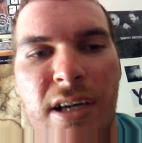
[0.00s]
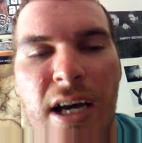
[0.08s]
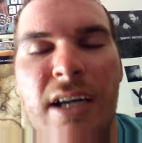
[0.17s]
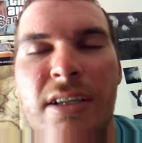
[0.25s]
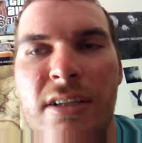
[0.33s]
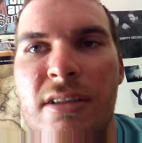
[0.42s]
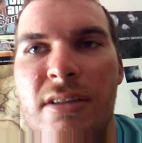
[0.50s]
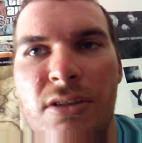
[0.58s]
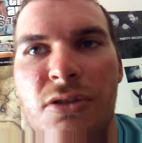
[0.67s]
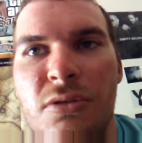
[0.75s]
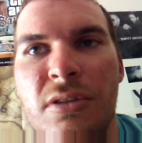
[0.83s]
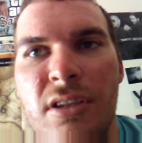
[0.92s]
I did
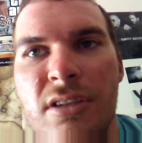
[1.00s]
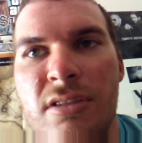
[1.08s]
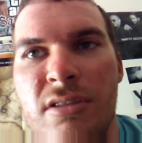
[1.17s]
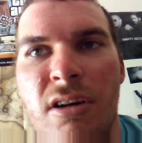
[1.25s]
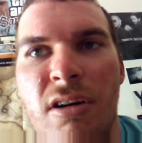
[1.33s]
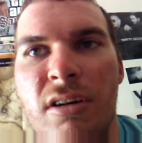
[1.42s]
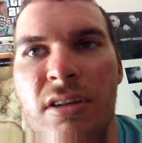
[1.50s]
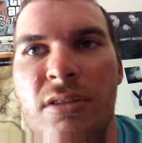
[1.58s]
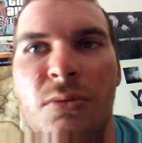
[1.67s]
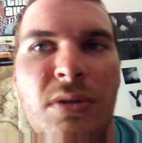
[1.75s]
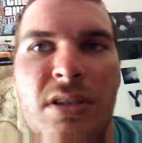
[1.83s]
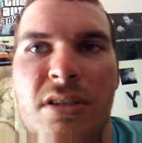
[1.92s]
enjoy this song.
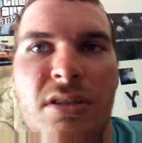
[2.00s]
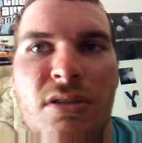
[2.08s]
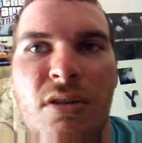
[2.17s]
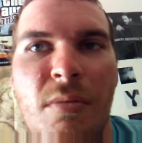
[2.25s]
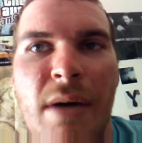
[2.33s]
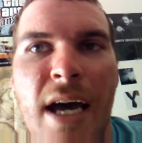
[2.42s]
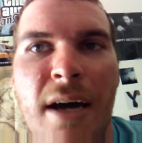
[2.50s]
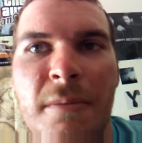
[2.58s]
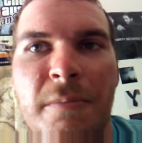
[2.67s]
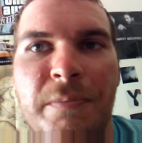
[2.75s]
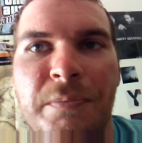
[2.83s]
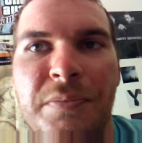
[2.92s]
It wasn't so
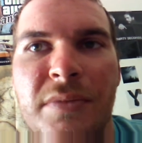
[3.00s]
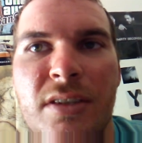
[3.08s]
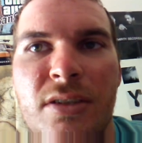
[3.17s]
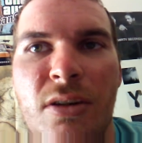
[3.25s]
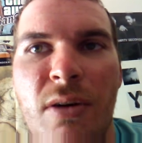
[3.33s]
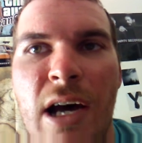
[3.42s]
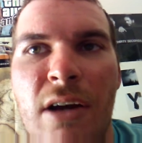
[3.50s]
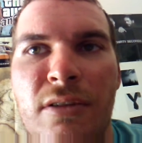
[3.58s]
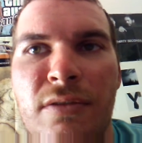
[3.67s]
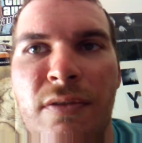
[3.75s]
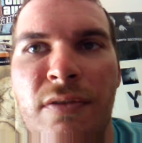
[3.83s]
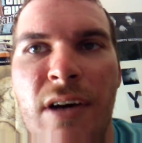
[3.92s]
bad. So out
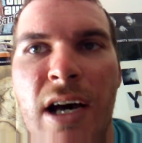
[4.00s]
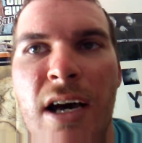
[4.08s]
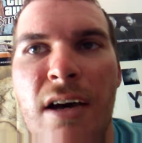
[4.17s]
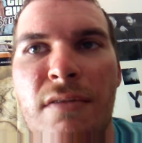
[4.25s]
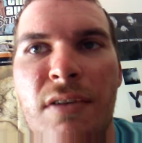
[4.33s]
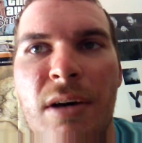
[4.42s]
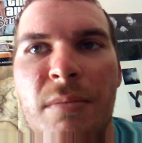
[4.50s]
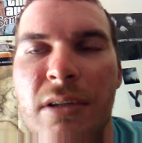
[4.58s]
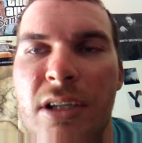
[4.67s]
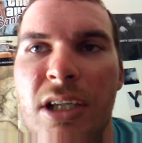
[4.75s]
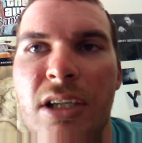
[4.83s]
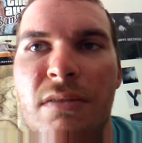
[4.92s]
of 5, I'm
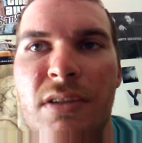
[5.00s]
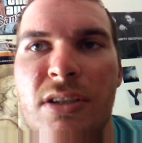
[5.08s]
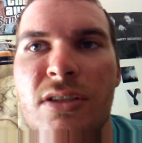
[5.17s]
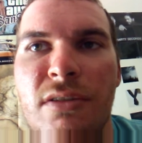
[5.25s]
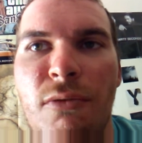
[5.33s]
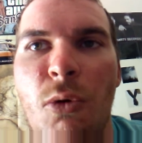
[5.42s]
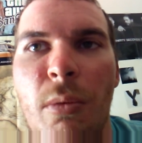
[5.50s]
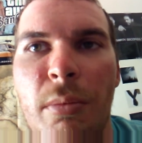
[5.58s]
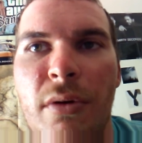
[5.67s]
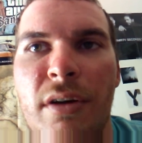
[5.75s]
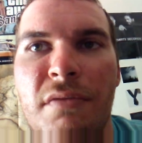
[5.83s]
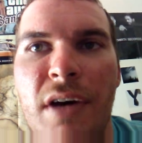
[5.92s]
going to give this a
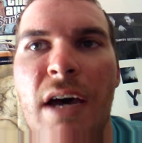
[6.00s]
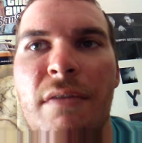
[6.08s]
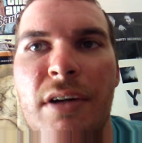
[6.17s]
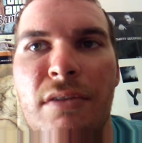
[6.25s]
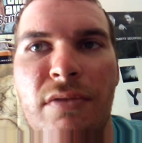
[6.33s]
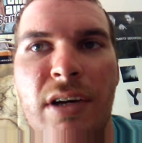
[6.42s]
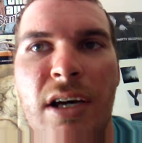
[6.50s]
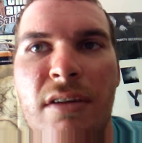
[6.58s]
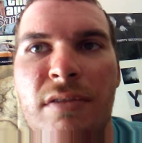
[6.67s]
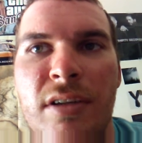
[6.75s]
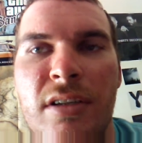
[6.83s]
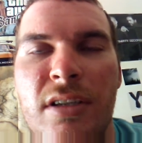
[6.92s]
4.5 out of
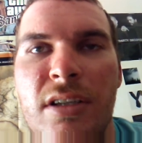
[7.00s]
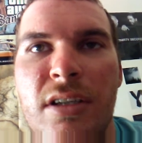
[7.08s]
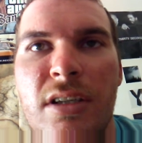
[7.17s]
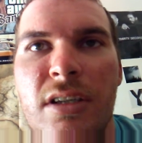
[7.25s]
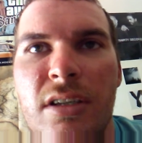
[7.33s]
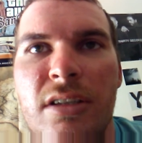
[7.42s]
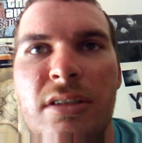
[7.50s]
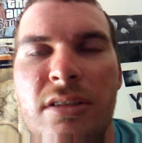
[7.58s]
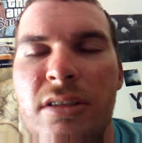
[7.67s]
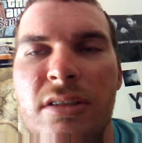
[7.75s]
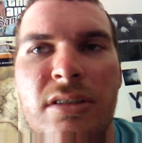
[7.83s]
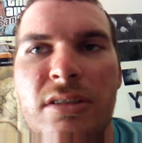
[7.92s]
5.
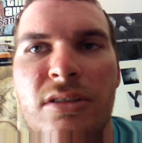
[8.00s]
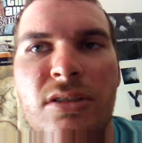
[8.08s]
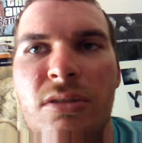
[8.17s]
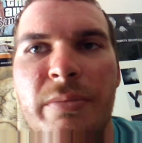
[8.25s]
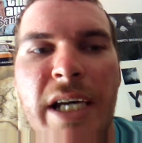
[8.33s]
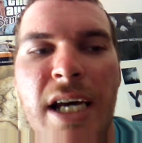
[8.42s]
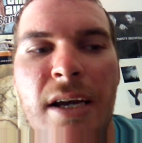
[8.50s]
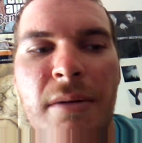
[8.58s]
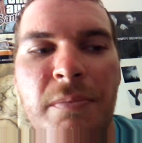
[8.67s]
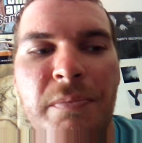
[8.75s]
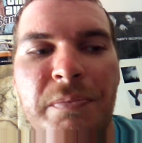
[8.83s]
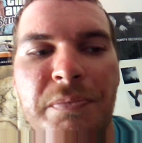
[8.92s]
This isn't so
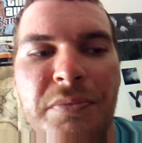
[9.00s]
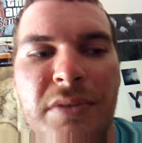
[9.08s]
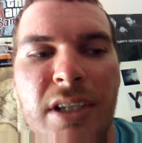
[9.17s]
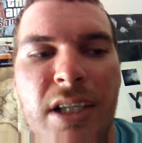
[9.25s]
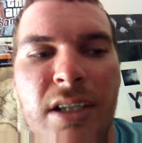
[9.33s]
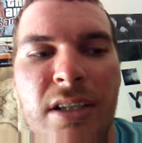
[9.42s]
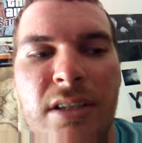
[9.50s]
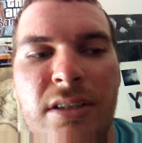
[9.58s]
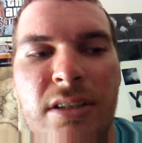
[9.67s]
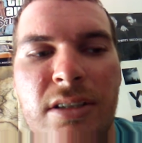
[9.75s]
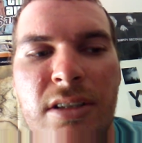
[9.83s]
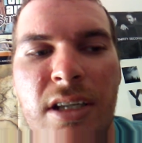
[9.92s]
bad. I
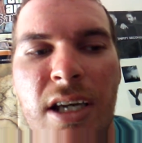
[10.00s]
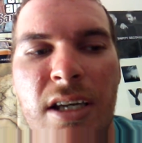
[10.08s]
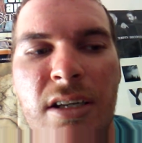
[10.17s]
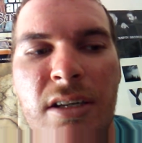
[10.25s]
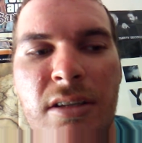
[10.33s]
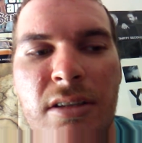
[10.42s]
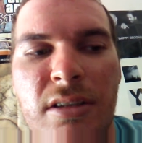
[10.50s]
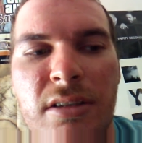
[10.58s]
didn't hate it.